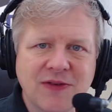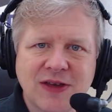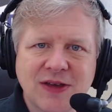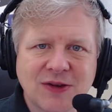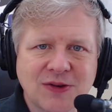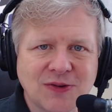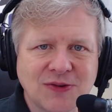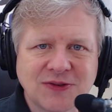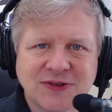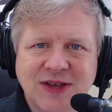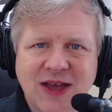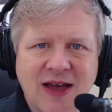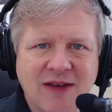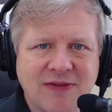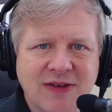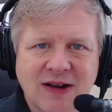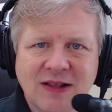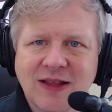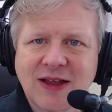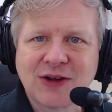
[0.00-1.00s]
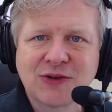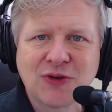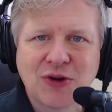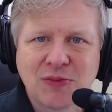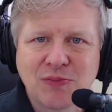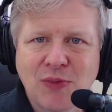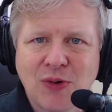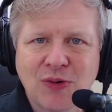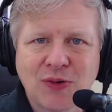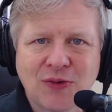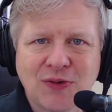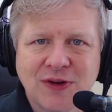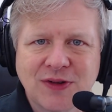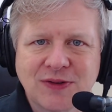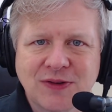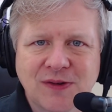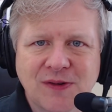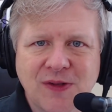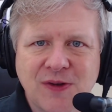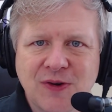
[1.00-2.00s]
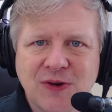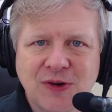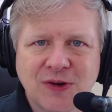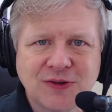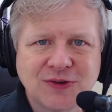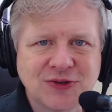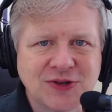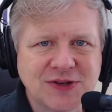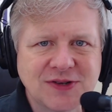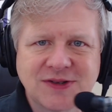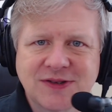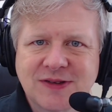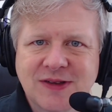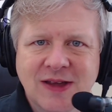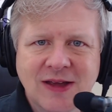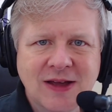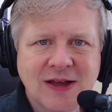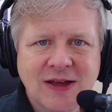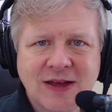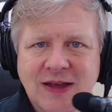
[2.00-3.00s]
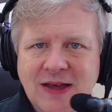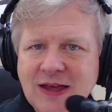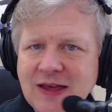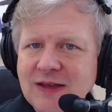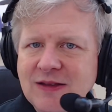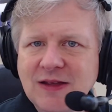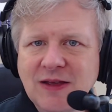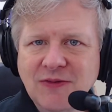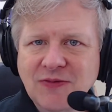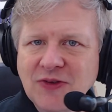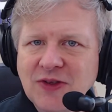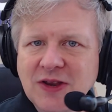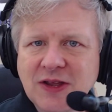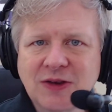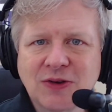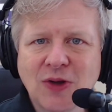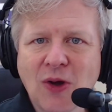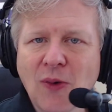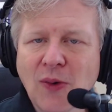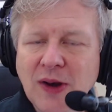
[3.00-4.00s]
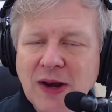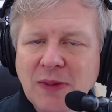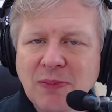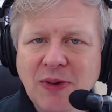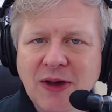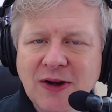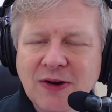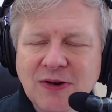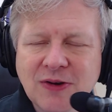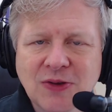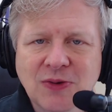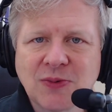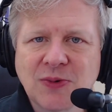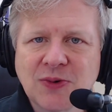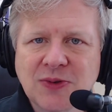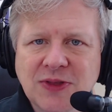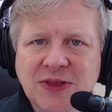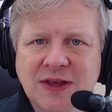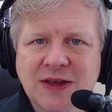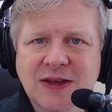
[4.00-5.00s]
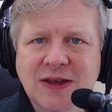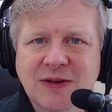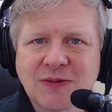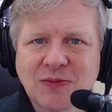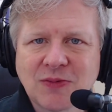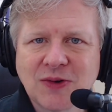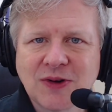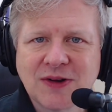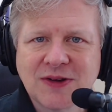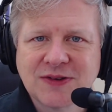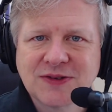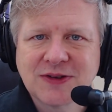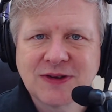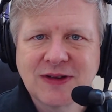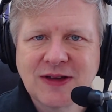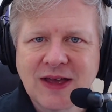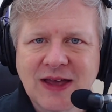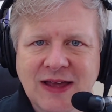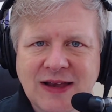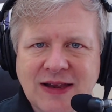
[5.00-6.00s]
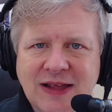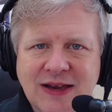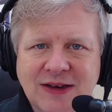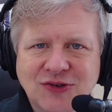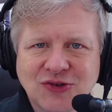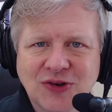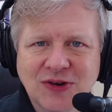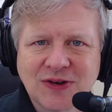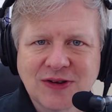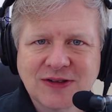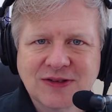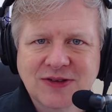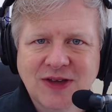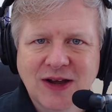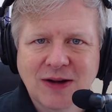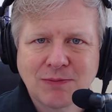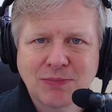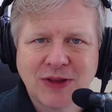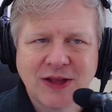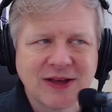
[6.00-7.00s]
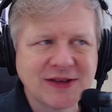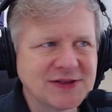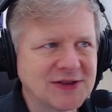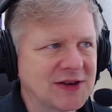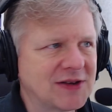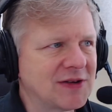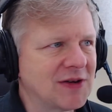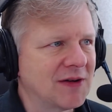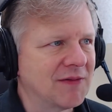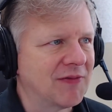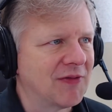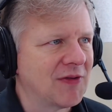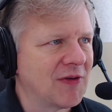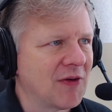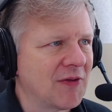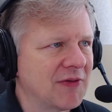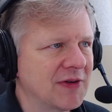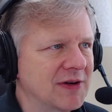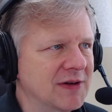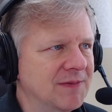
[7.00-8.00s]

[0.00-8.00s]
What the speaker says: vehicles have an electric motor under the hood. If you didn't know any better, you would think it was an engine. It's got a plastic cover over